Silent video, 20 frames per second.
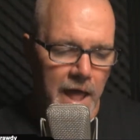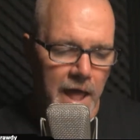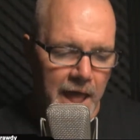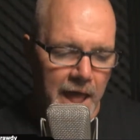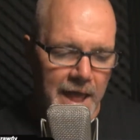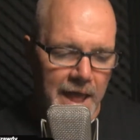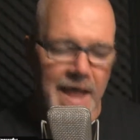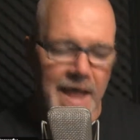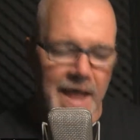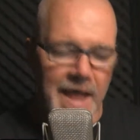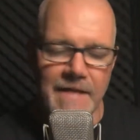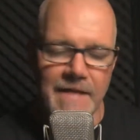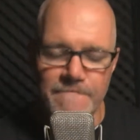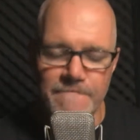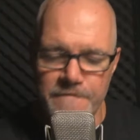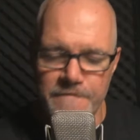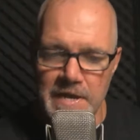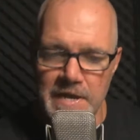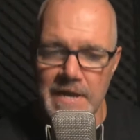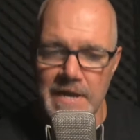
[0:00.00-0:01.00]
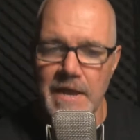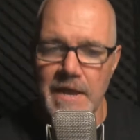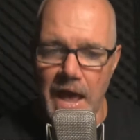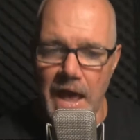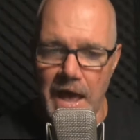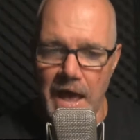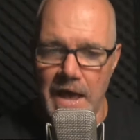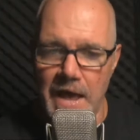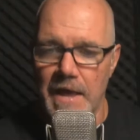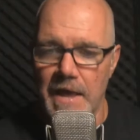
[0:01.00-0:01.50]

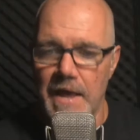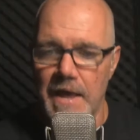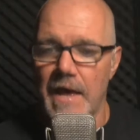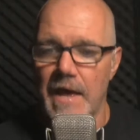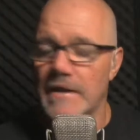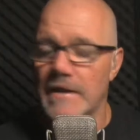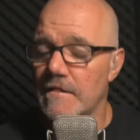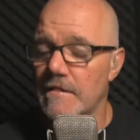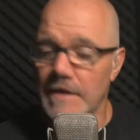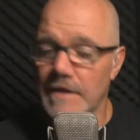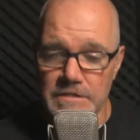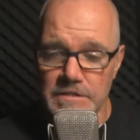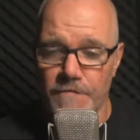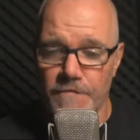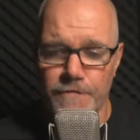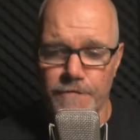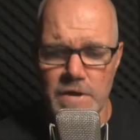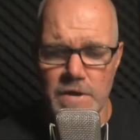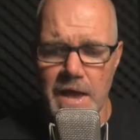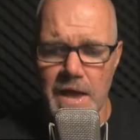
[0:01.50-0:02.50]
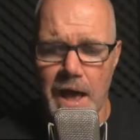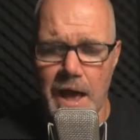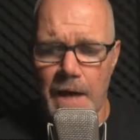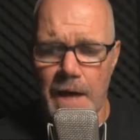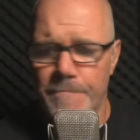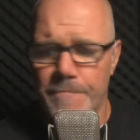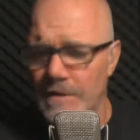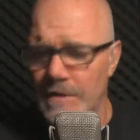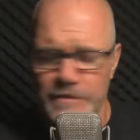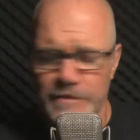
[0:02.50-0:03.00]
And I think it's a free
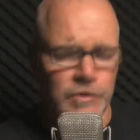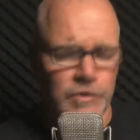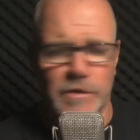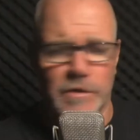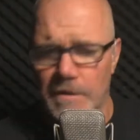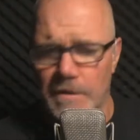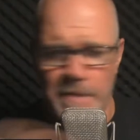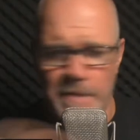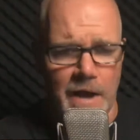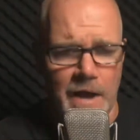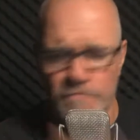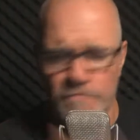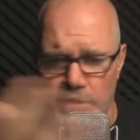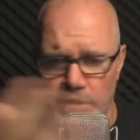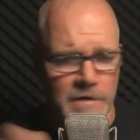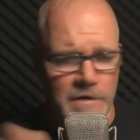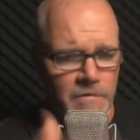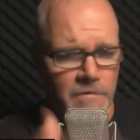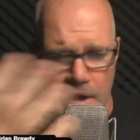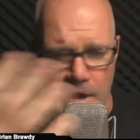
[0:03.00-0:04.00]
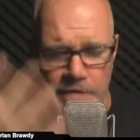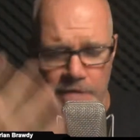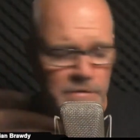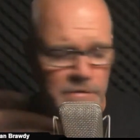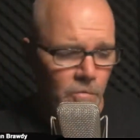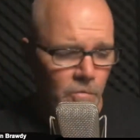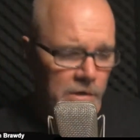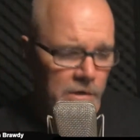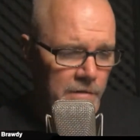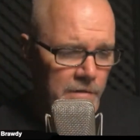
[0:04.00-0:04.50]
app unless you're going to be out running around and
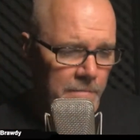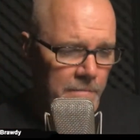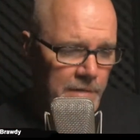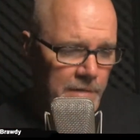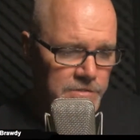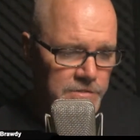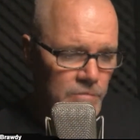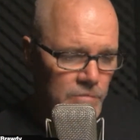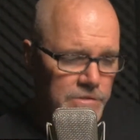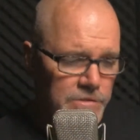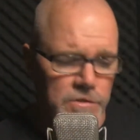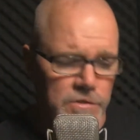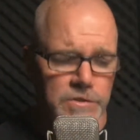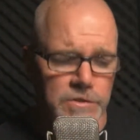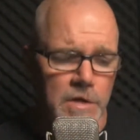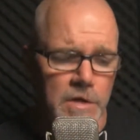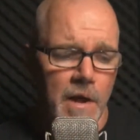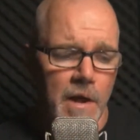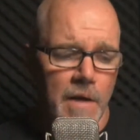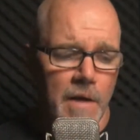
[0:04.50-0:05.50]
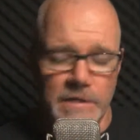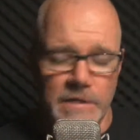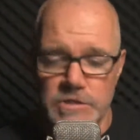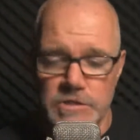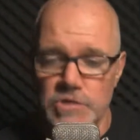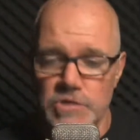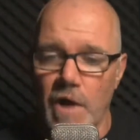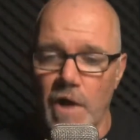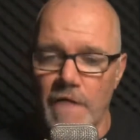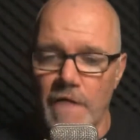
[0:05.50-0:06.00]
you want all the bells and whistles. But
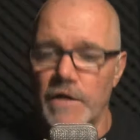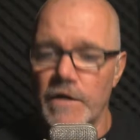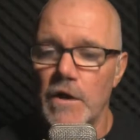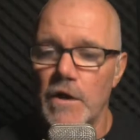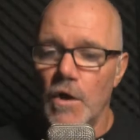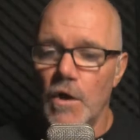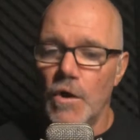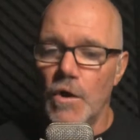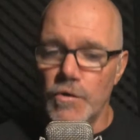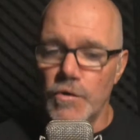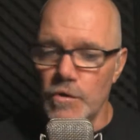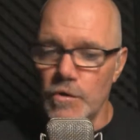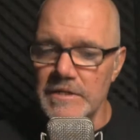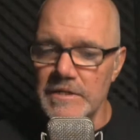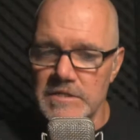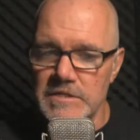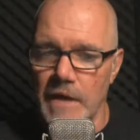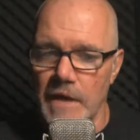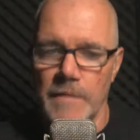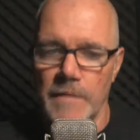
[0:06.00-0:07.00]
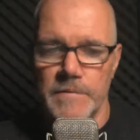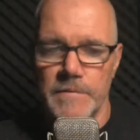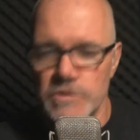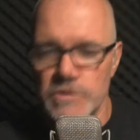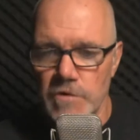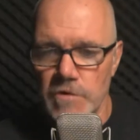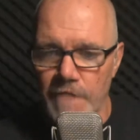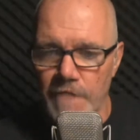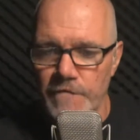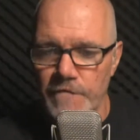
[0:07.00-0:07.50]
it's Strava. You can sign up at
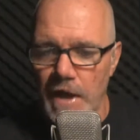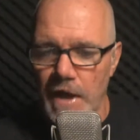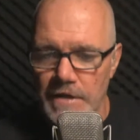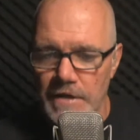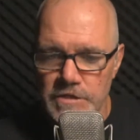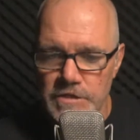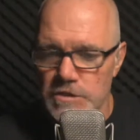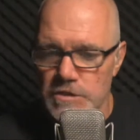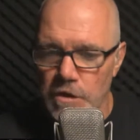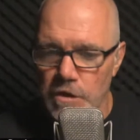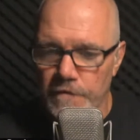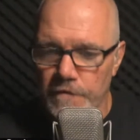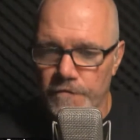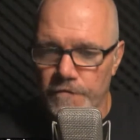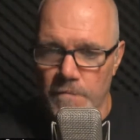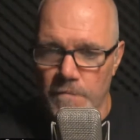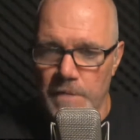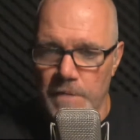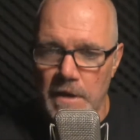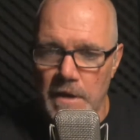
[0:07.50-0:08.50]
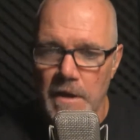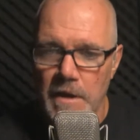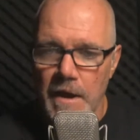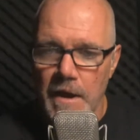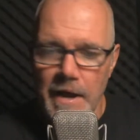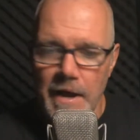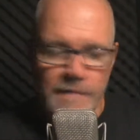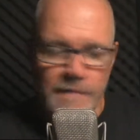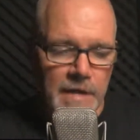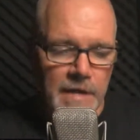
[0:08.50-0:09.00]
Strava and just look for me,
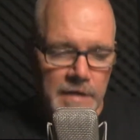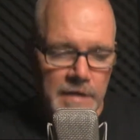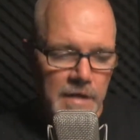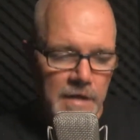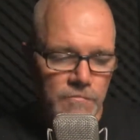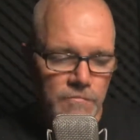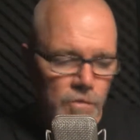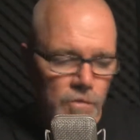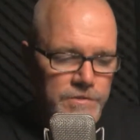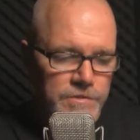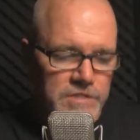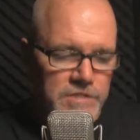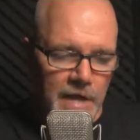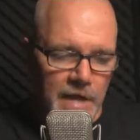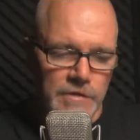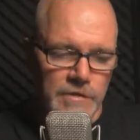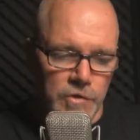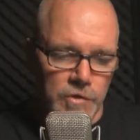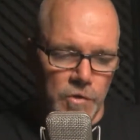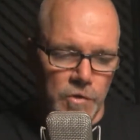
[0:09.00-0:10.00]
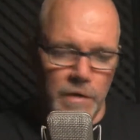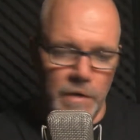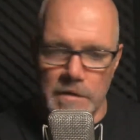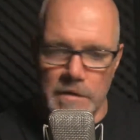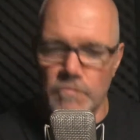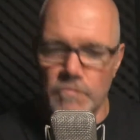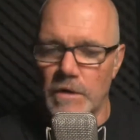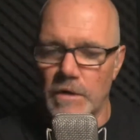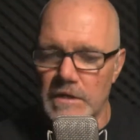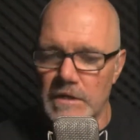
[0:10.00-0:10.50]
and then it will send you.
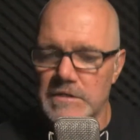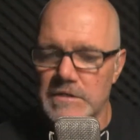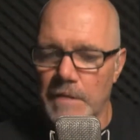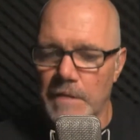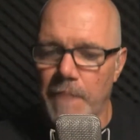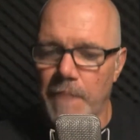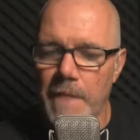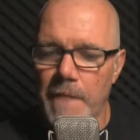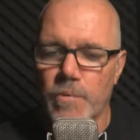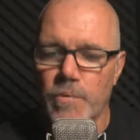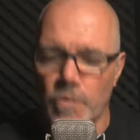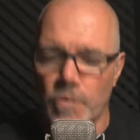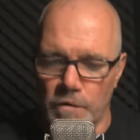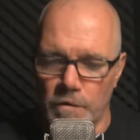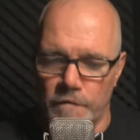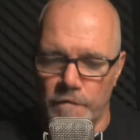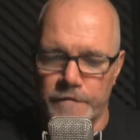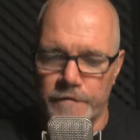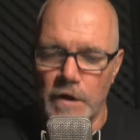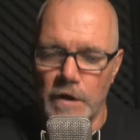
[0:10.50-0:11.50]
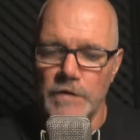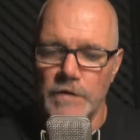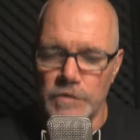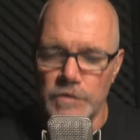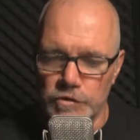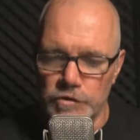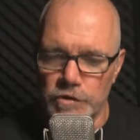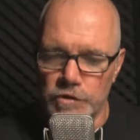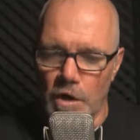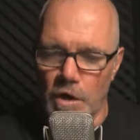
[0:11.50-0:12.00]
It's like my proof
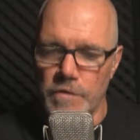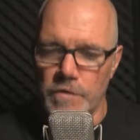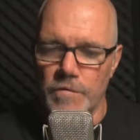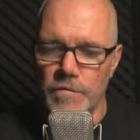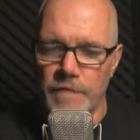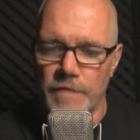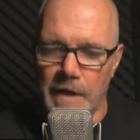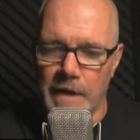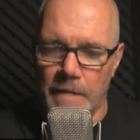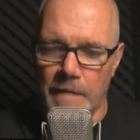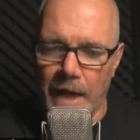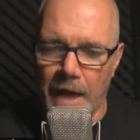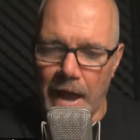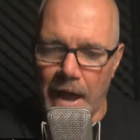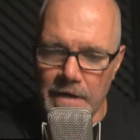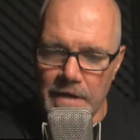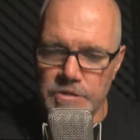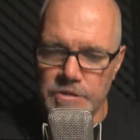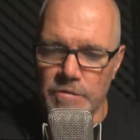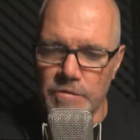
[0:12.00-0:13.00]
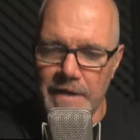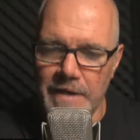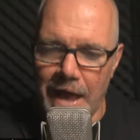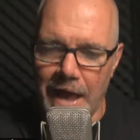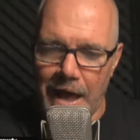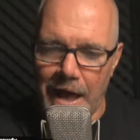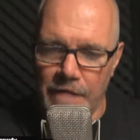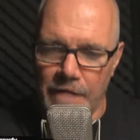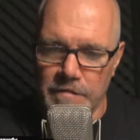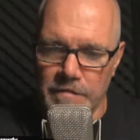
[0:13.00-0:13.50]
to show you that I'm actually
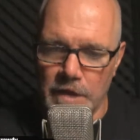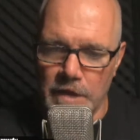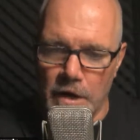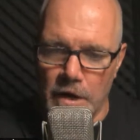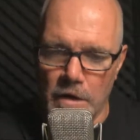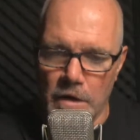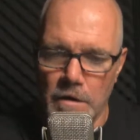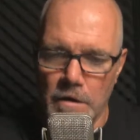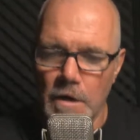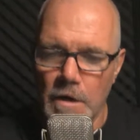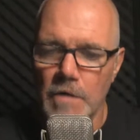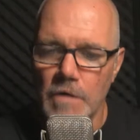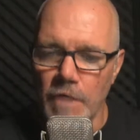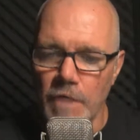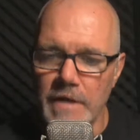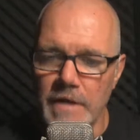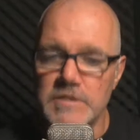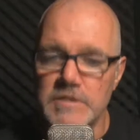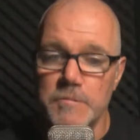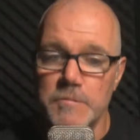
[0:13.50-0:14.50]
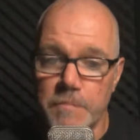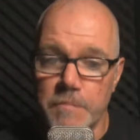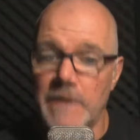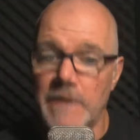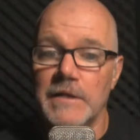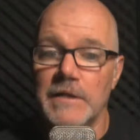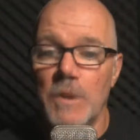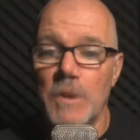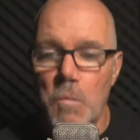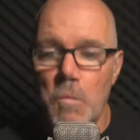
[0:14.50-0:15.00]
out there, right,
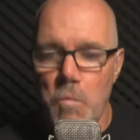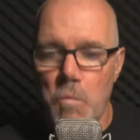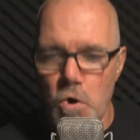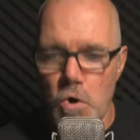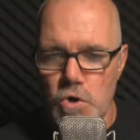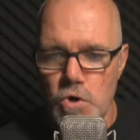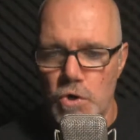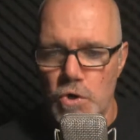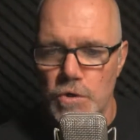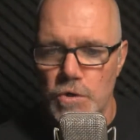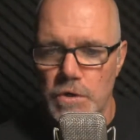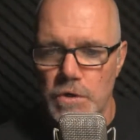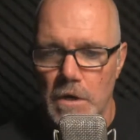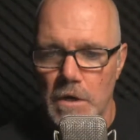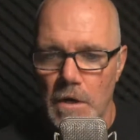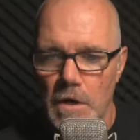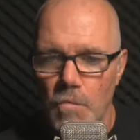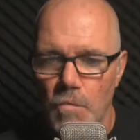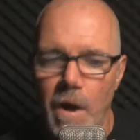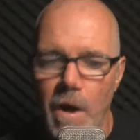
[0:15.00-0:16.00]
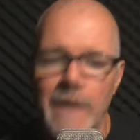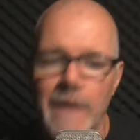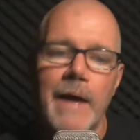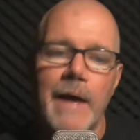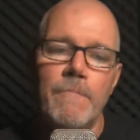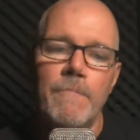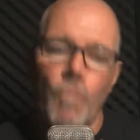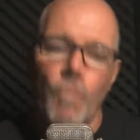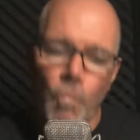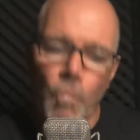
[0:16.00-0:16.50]
spreading the word while
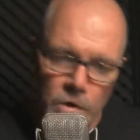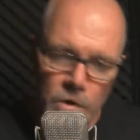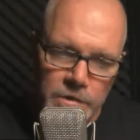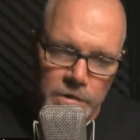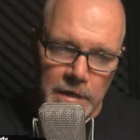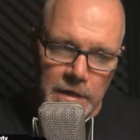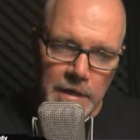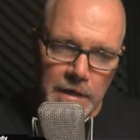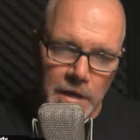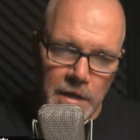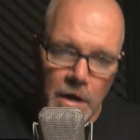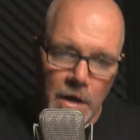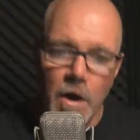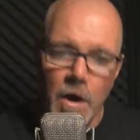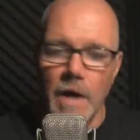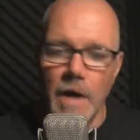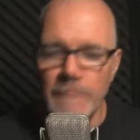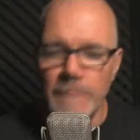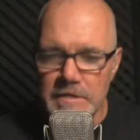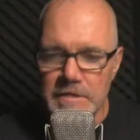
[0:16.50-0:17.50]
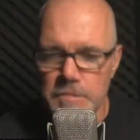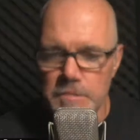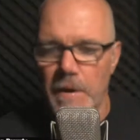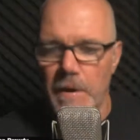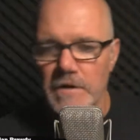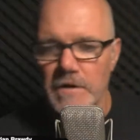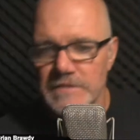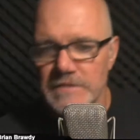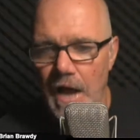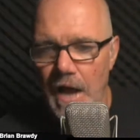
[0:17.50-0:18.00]
I'm working on my
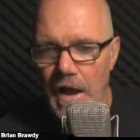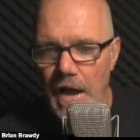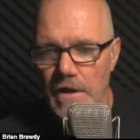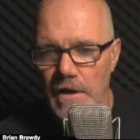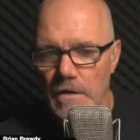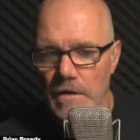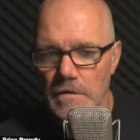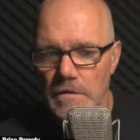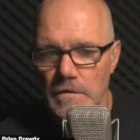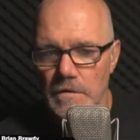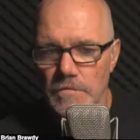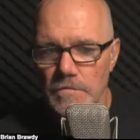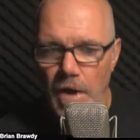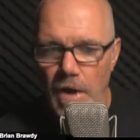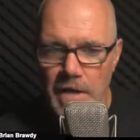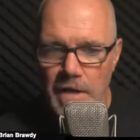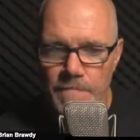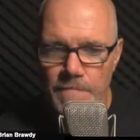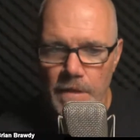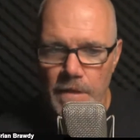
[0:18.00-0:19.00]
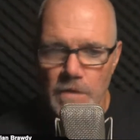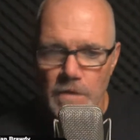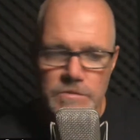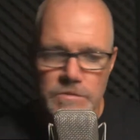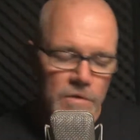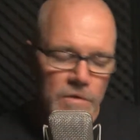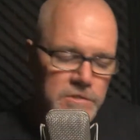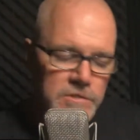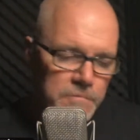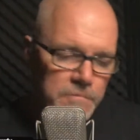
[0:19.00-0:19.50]
spare tire, right?
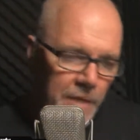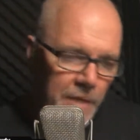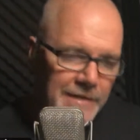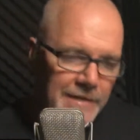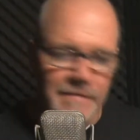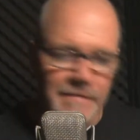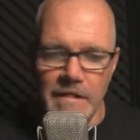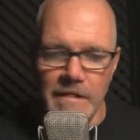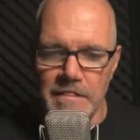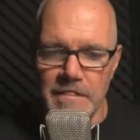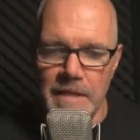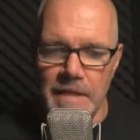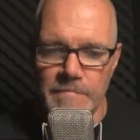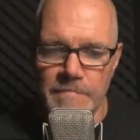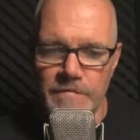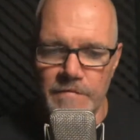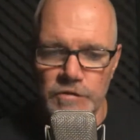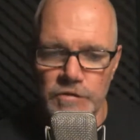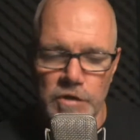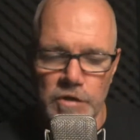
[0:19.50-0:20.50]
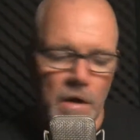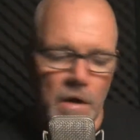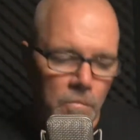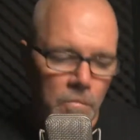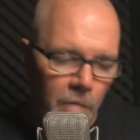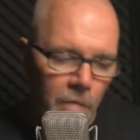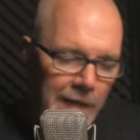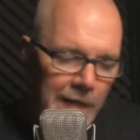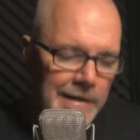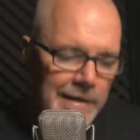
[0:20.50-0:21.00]
So spreading the theme of the show
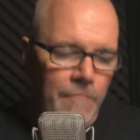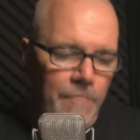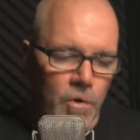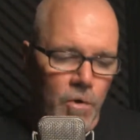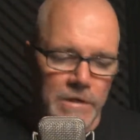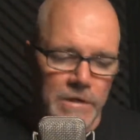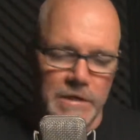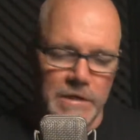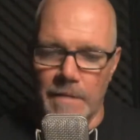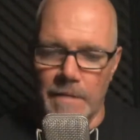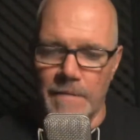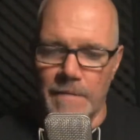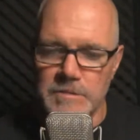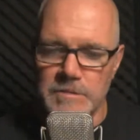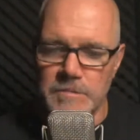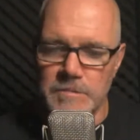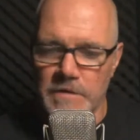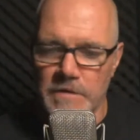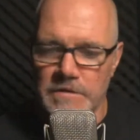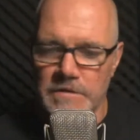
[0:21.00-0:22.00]
while I'm working on my spare